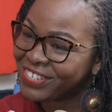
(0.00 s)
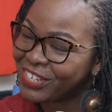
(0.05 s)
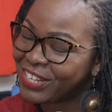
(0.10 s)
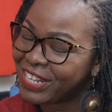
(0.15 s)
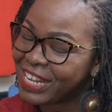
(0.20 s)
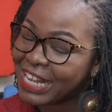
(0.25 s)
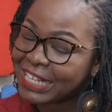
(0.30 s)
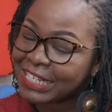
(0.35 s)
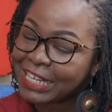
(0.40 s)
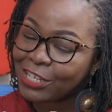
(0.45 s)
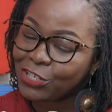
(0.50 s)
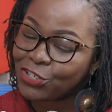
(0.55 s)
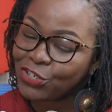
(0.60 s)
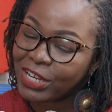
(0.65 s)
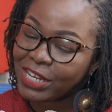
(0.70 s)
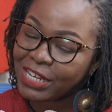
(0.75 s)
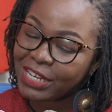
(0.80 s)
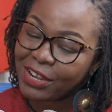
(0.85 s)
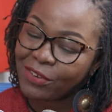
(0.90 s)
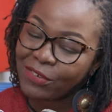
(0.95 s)
she let her
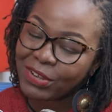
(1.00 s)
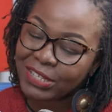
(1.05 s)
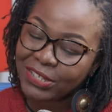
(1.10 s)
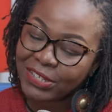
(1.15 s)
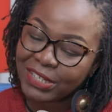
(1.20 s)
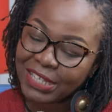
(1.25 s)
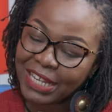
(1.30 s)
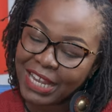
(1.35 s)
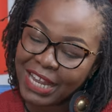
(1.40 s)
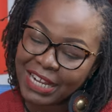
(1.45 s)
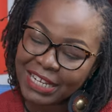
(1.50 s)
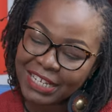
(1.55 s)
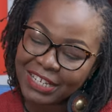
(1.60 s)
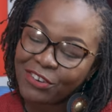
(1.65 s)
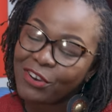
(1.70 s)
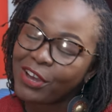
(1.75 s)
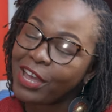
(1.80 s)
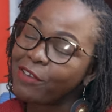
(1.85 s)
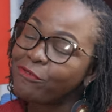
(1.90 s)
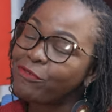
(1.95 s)
join our
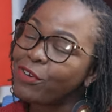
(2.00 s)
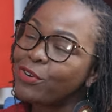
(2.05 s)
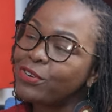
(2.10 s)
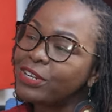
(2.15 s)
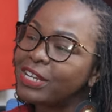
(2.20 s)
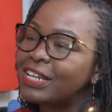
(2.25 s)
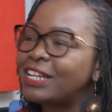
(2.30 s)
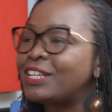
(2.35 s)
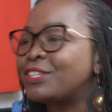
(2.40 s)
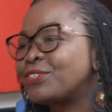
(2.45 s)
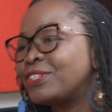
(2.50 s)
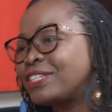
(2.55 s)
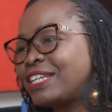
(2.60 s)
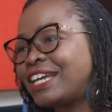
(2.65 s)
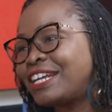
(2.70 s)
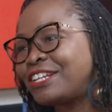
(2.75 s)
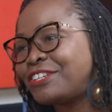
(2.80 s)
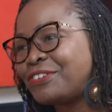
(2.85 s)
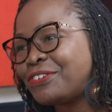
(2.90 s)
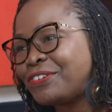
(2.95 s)
society. Oh, I founded a
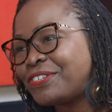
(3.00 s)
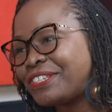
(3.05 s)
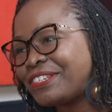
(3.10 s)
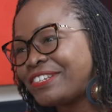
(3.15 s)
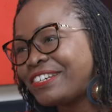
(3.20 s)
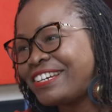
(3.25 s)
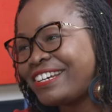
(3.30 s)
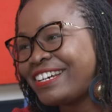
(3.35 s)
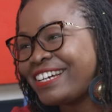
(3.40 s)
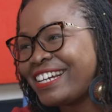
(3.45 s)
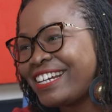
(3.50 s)
society also.